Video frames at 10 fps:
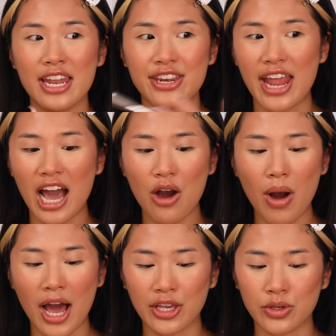
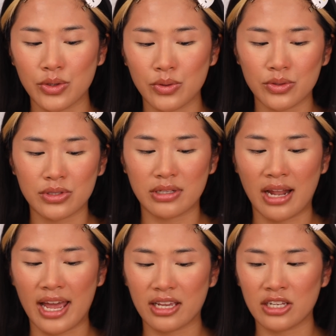Now I use
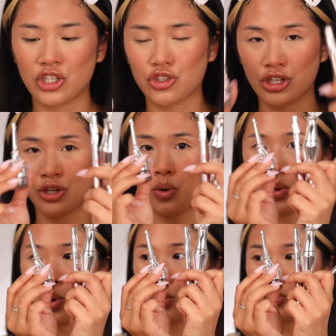like literally
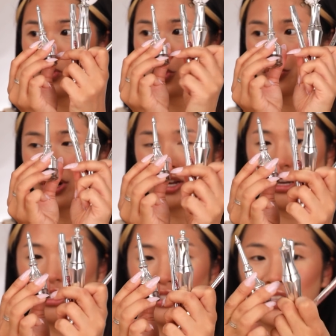all 4 products.